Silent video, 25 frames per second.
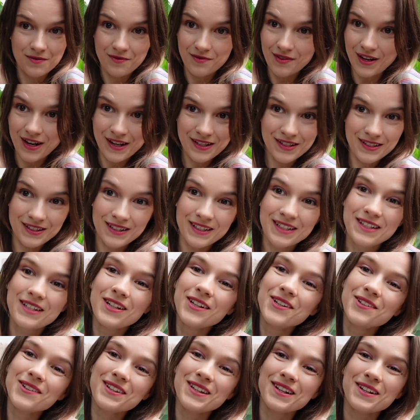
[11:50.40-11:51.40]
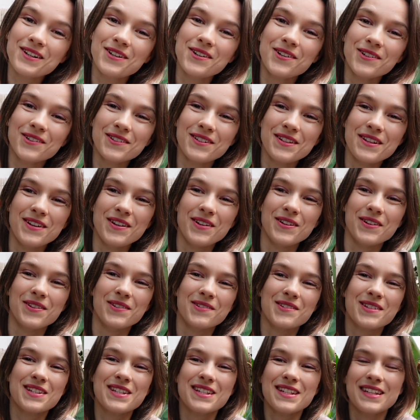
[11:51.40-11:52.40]
Finally, to the good
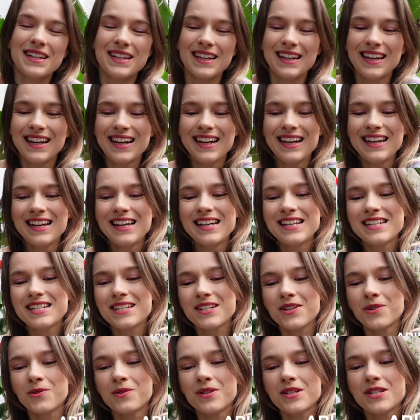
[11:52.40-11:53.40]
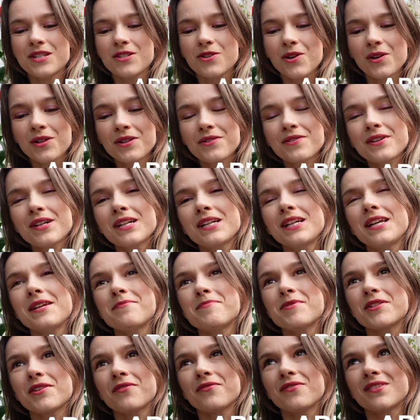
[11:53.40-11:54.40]
news. So the solar
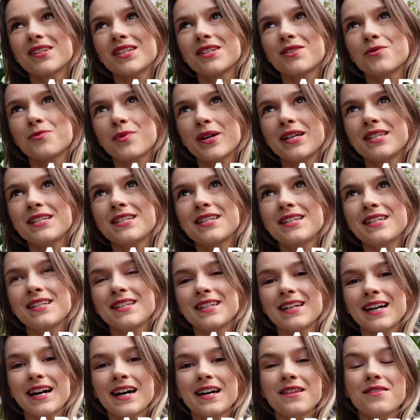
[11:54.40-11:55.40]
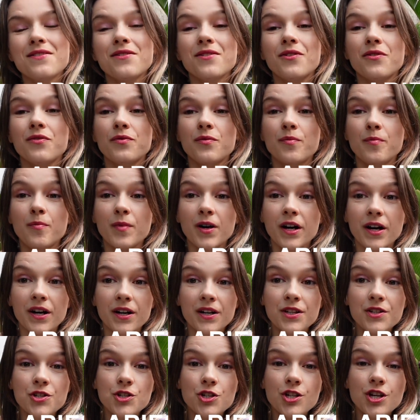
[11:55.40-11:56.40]
eclipse of the 29th of
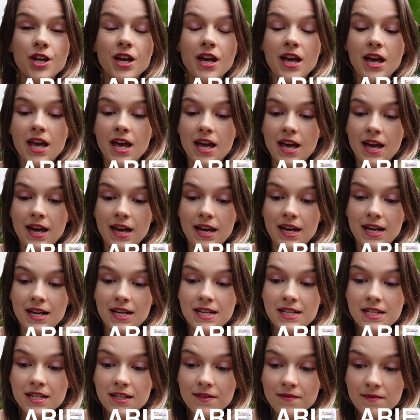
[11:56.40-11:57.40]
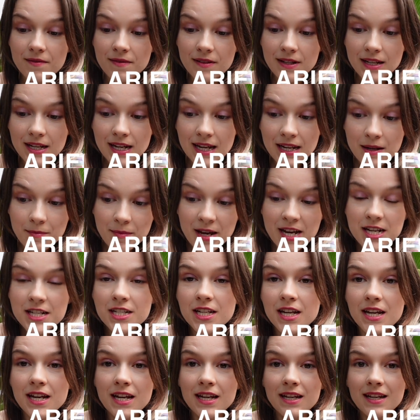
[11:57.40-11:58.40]
March is an
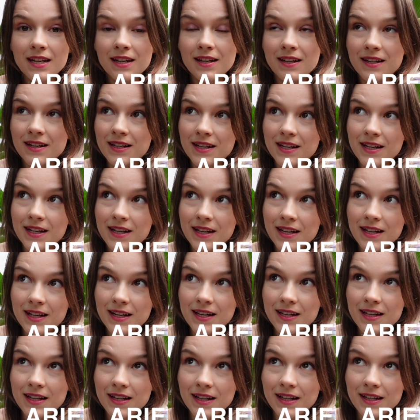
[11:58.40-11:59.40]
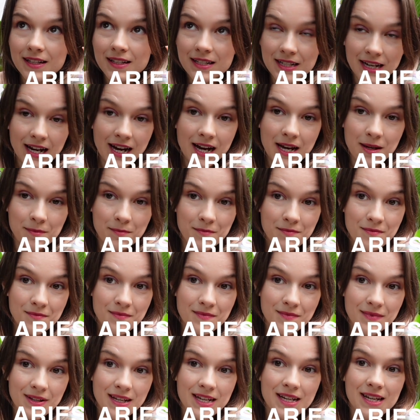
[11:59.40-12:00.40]
amazing time
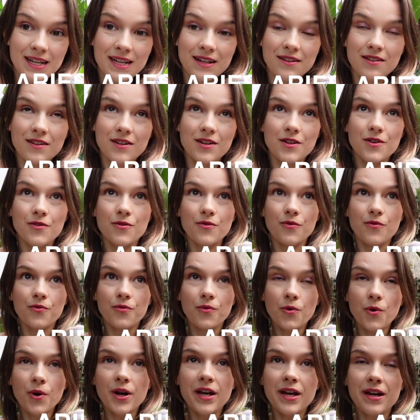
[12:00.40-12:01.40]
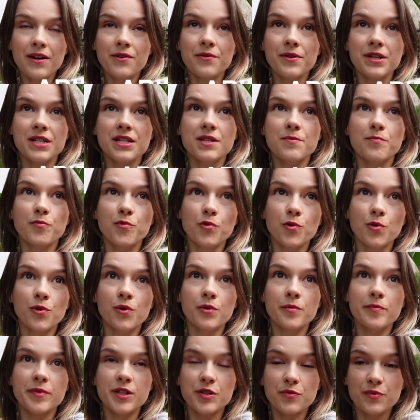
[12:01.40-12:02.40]
for Aries
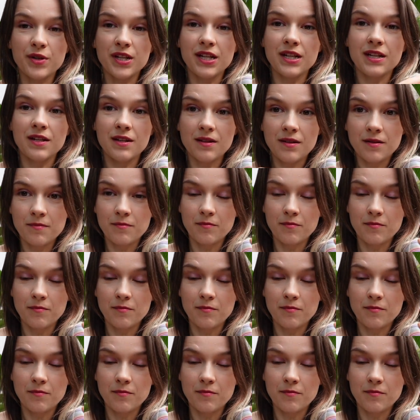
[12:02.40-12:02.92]
born between